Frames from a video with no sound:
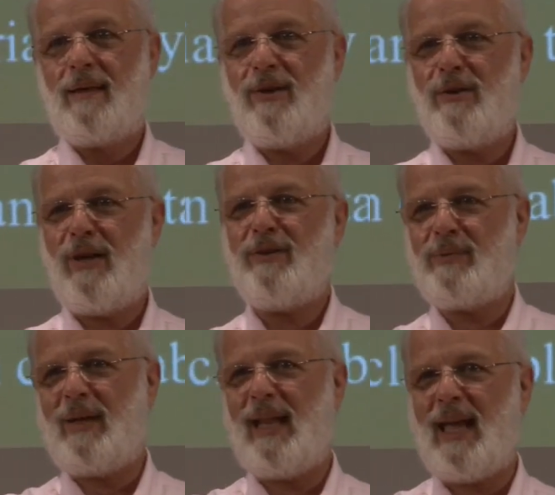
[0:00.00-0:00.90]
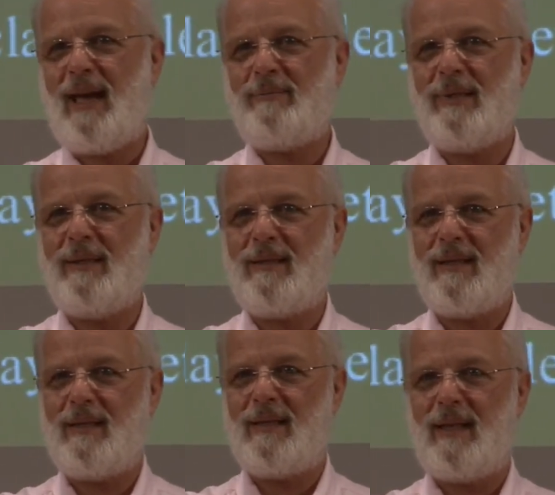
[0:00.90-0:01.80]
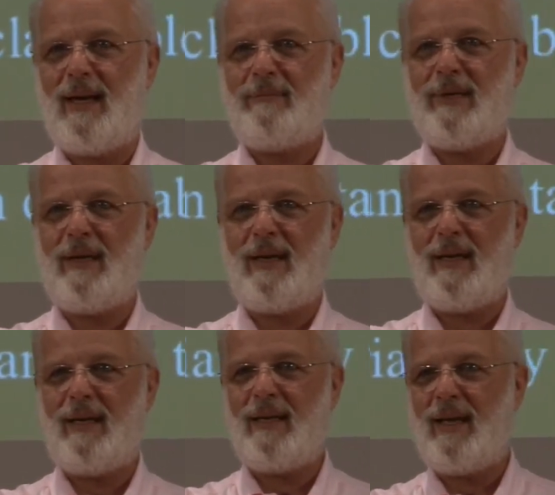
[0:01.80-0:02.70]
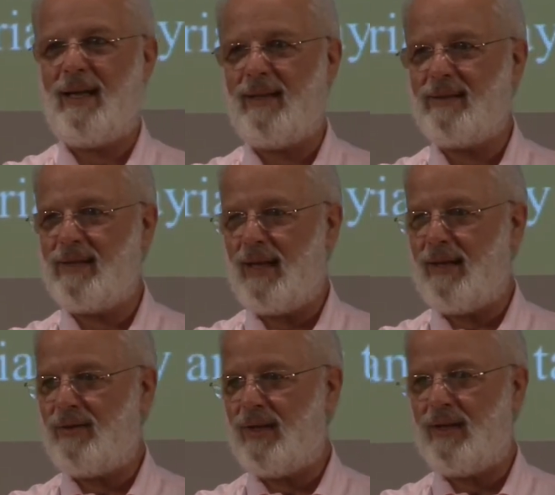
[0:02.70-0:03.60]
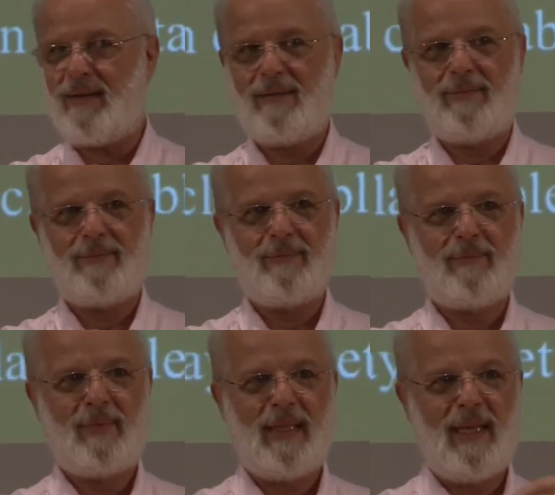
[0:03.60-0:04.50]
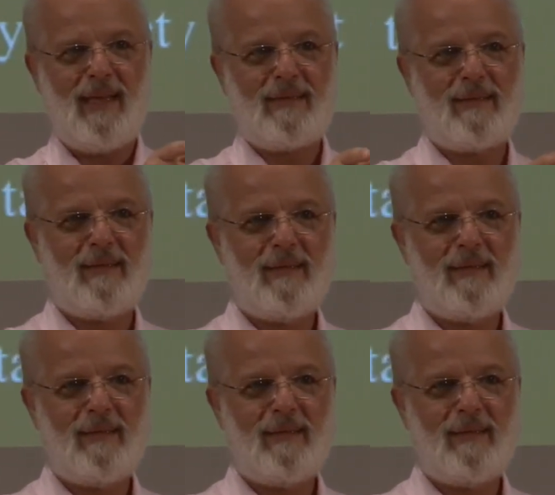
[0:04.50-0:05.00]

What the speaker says: Who knows what happened to the library at Alexandria? Yes?